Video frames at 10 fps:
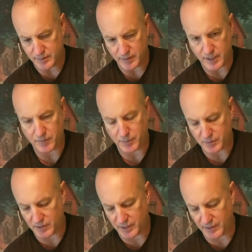I don't even know
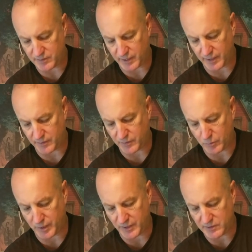what today's date is. The
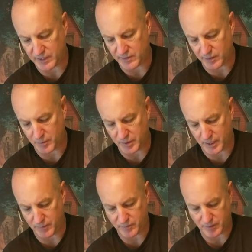26th, I
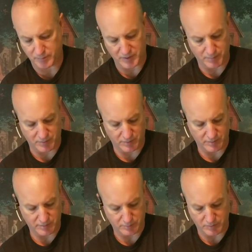believe, of September.
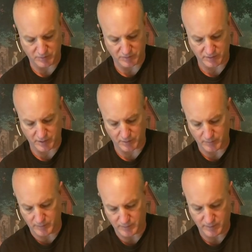It's supposed to snow.
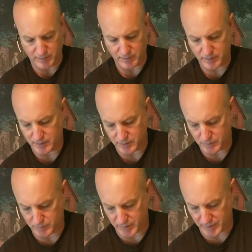
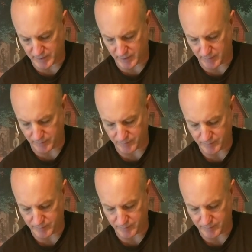Oh, I got them.